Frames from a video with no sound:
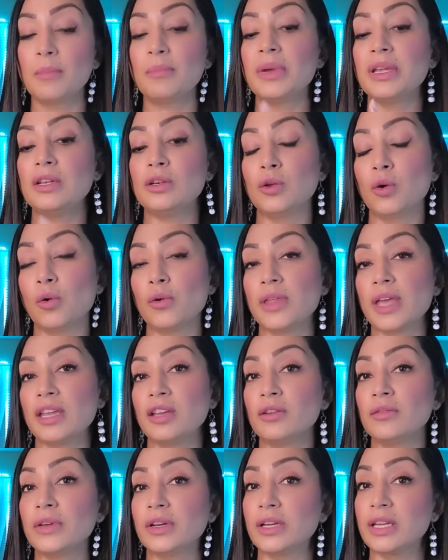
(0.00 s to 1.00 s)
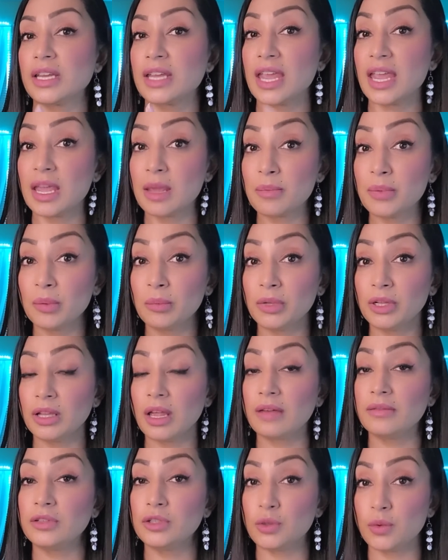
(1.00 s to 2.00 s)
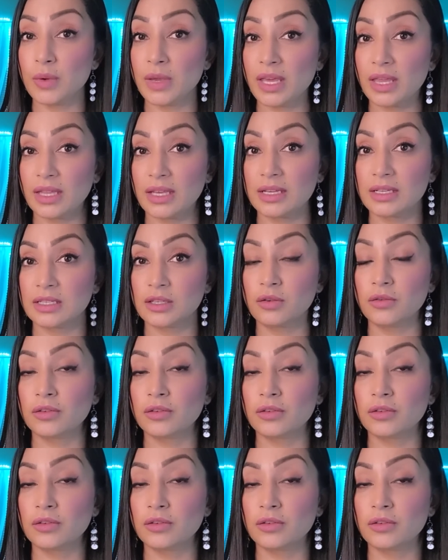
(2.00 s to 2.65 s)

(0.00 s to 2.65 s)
but know that you're very capable of doing this.